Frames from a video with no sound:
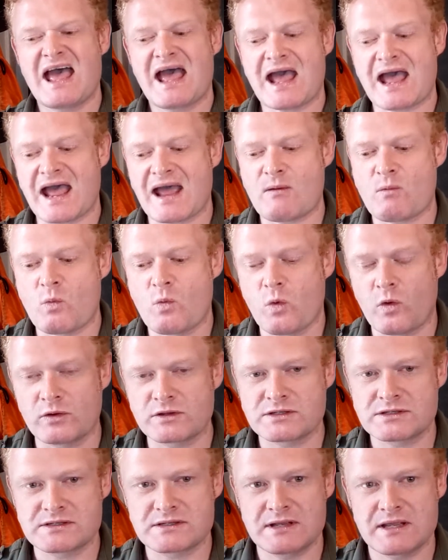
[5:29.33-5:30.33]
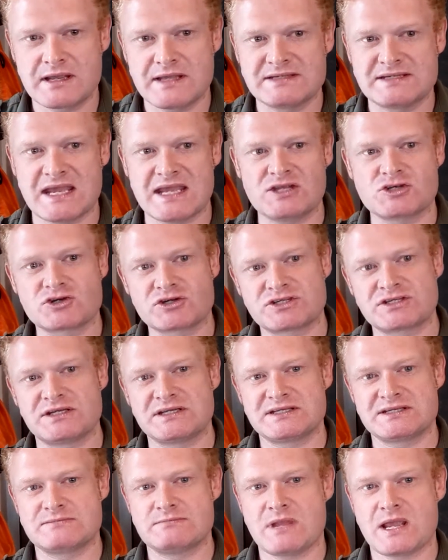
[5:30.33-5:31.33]
And what is interesting
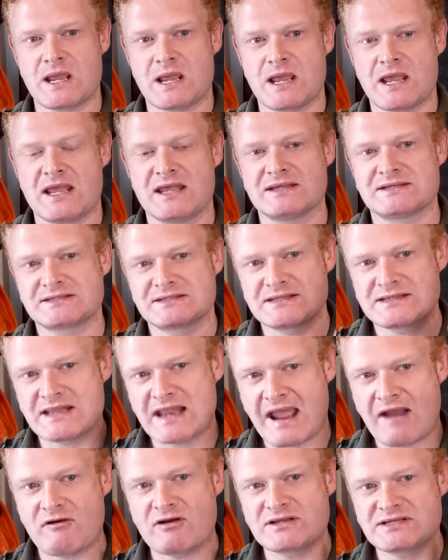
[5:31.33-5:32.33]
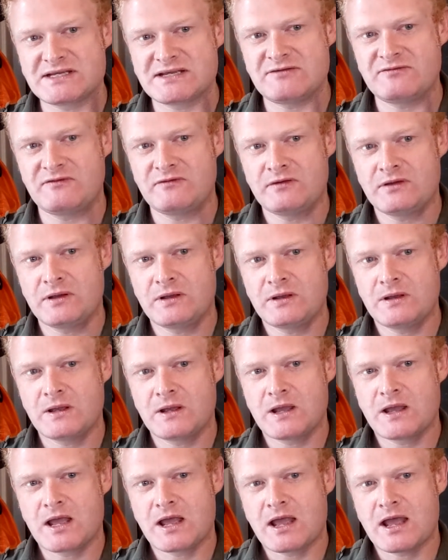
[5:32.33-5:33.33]
to me is narrative
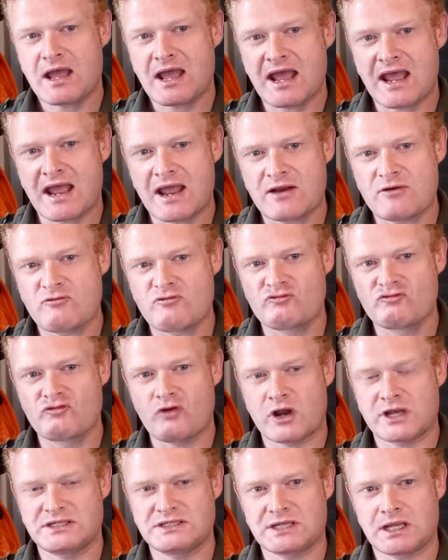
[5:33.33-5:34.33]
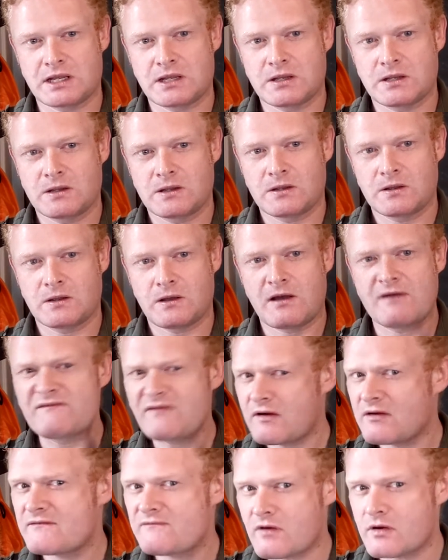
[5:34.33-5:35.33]
and writing are
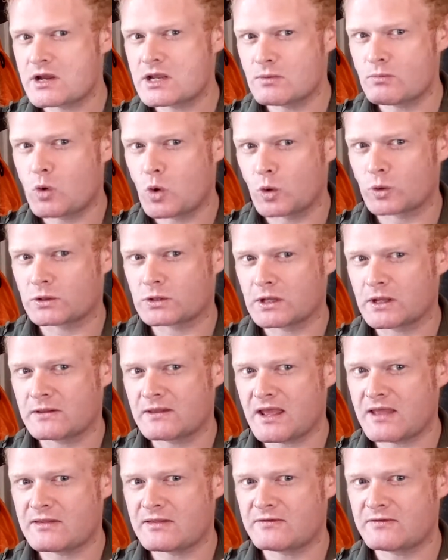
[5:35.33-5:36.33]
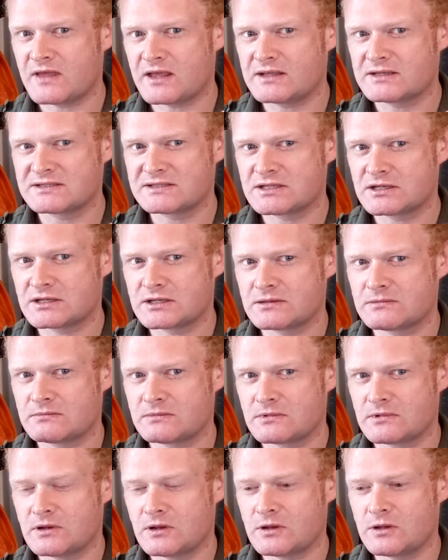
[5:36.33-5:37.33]
very, very important, and they're the things that
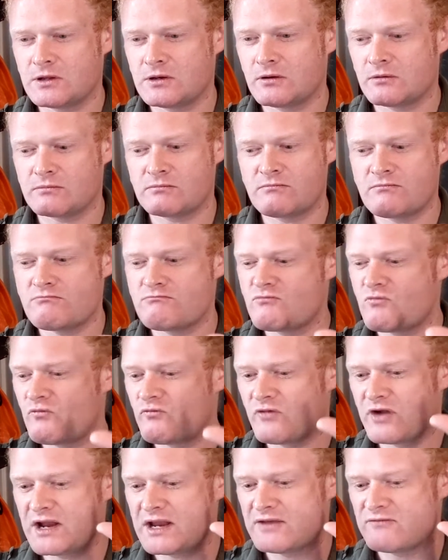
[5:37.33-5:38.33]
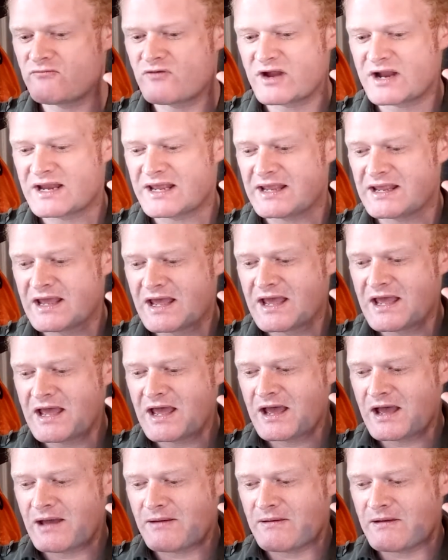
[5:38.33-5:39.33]
can, you know, really, really
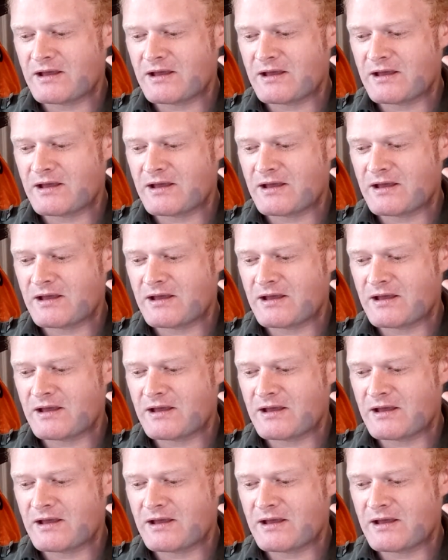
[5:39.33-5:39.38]
uh,